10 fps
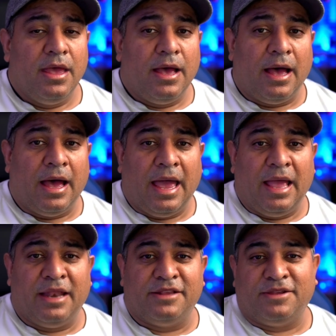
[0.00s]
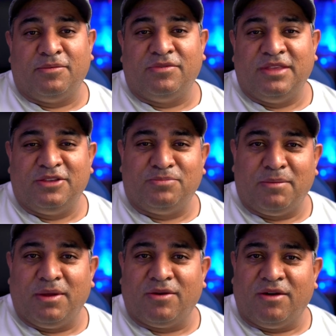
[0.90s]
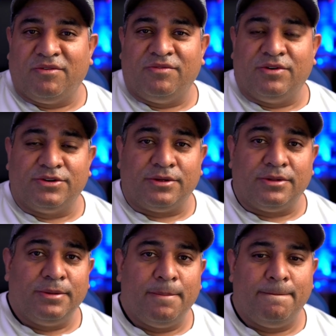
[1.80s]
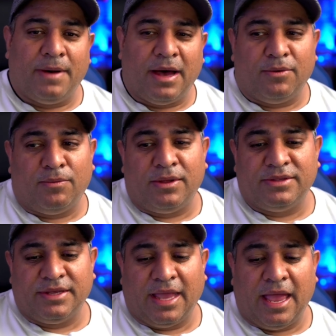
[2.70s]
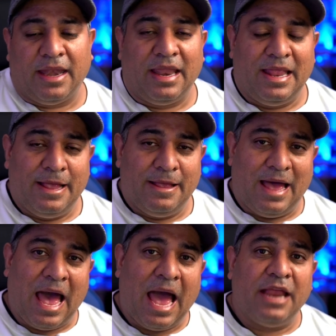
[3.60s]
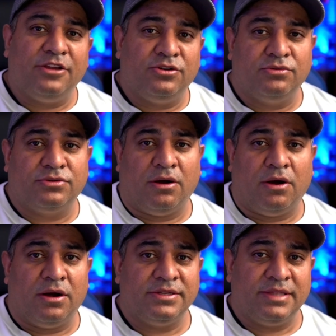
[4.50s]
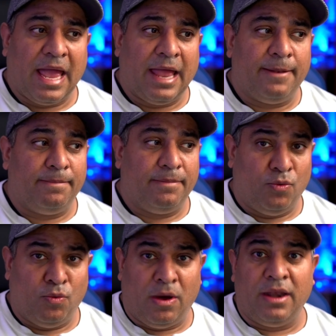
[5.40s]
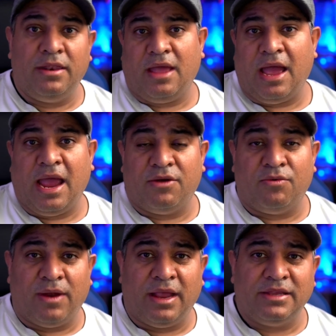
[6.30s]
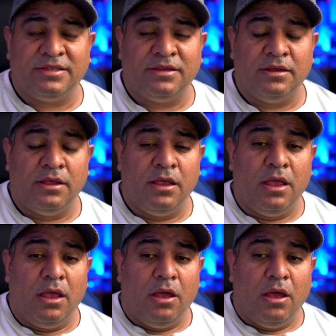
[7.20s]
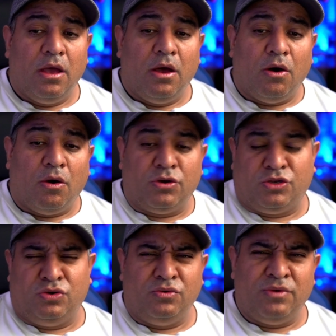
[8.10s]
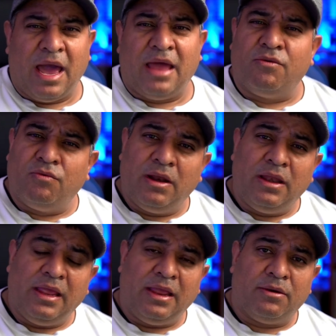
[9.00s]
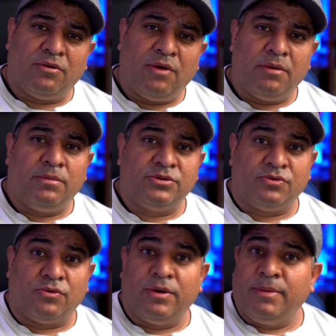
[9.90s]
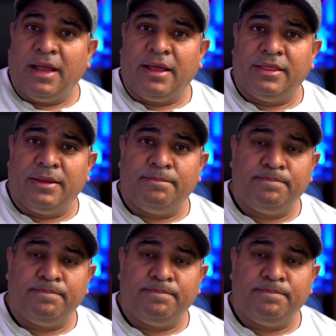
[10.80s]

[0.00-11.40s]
uh, and some of these might be controversial. But once again, I chose cars that one I had raced, or two had a really incredible story behind them,